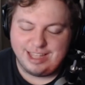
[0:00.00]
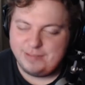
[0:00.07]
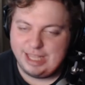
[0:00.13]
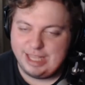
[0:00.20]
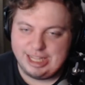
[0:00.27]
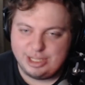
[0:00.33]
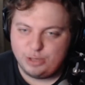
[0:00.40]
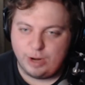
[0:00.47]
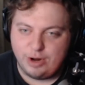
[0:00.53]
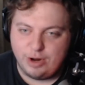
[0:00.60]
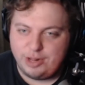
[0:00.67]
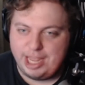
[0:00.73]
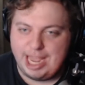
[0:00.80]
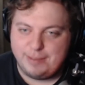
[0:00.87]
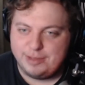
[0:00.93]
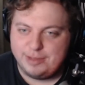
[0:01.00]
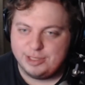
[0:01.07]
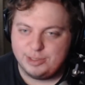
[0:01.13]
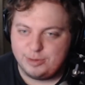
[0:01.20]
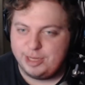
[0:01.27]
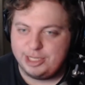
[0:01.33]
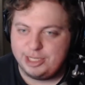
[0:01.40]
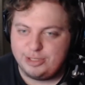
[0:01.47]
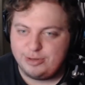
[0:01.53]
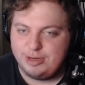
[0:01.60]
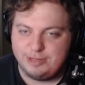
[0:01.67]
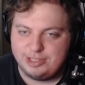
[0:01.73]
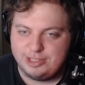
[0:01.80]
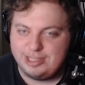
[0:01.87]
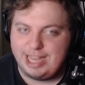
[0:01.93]
this rarely happens where my stream
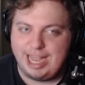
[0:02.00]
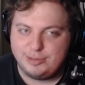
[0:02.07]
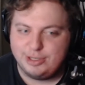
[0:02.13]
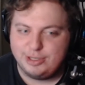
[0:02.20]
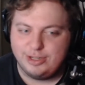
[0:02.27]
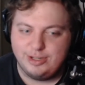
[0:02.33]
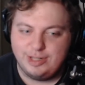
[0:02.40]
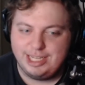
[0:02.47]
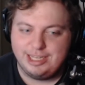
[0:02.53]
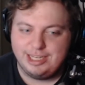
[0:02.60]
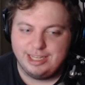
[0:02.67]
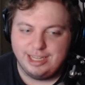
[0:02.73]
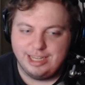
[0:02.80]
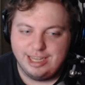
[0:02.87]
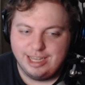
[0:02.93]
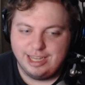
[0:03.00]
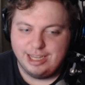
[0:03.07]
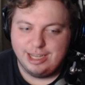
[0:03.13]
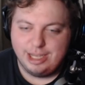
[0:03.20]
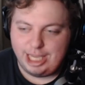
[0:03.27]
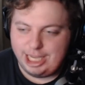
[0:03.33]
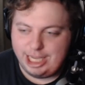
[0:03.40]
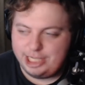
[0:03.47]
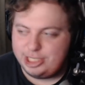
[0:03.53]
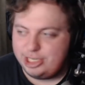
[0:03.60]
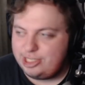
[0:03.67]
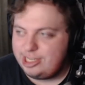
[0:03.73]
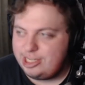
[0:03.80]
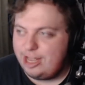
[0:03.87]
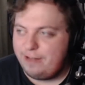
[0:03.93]
just absolutely eats
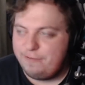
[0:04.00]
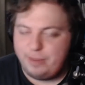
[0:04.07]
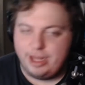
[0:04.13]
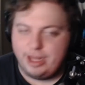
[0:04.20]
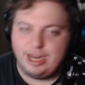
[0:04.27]
itself. But